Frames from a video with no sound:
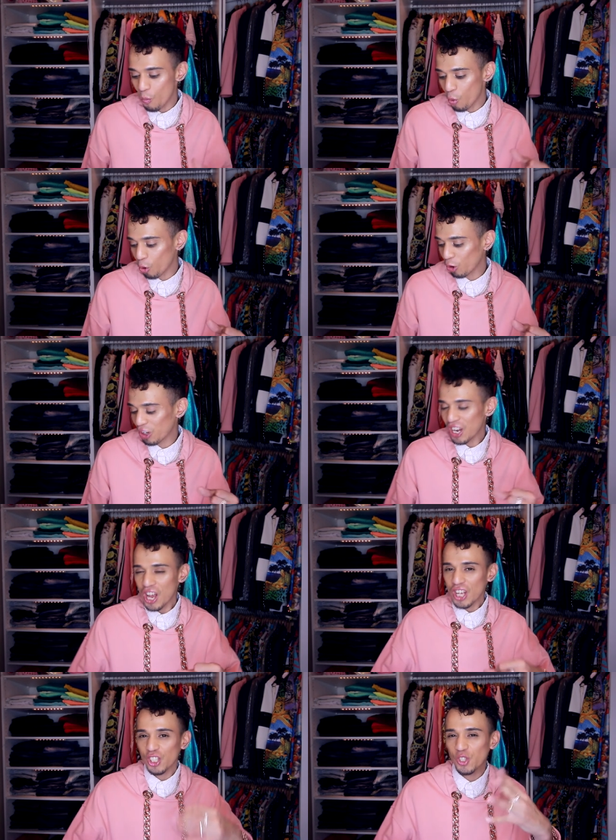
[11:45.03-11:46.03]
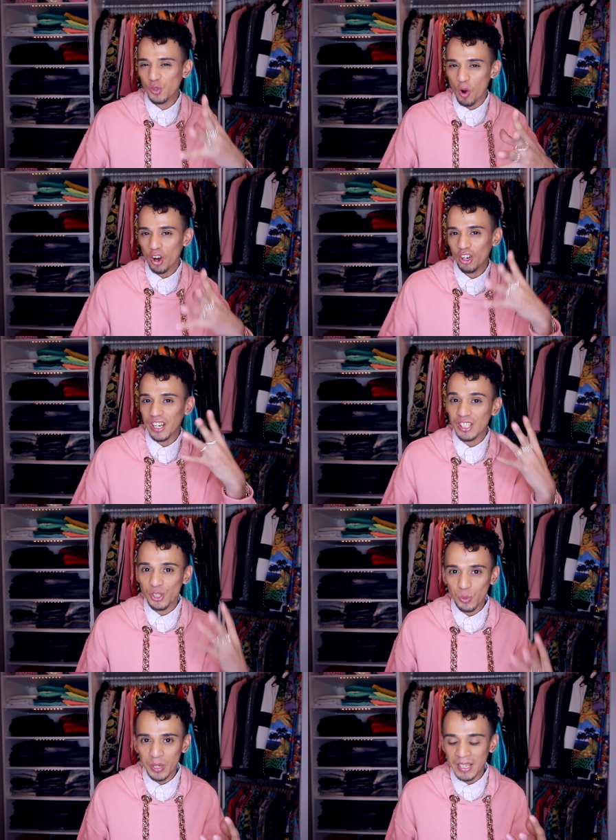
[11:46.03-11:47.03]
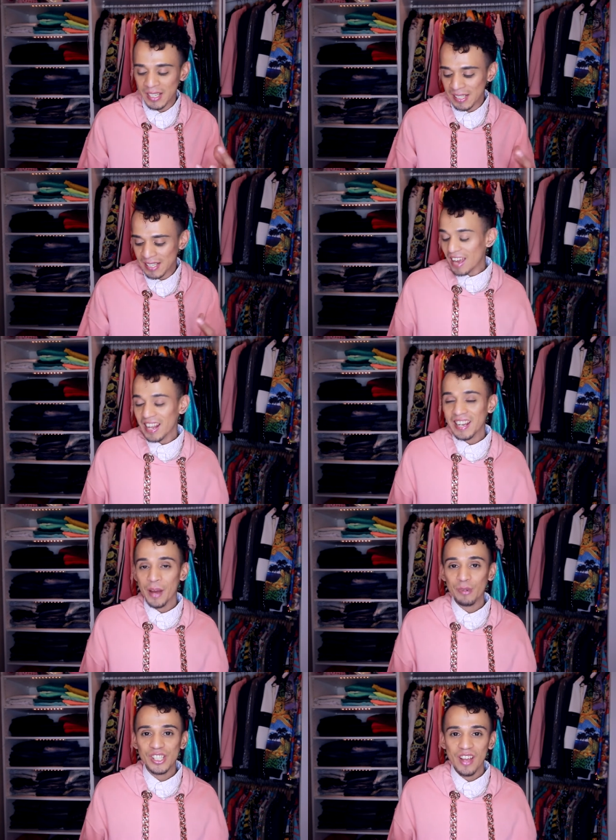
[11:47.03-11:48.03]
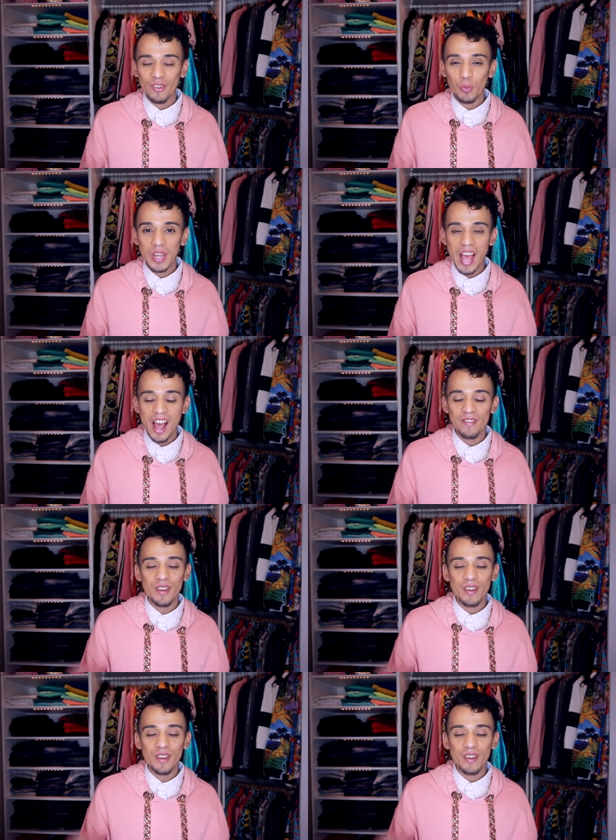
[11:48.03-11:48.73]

more stronger in sweetness. And at number 7, we have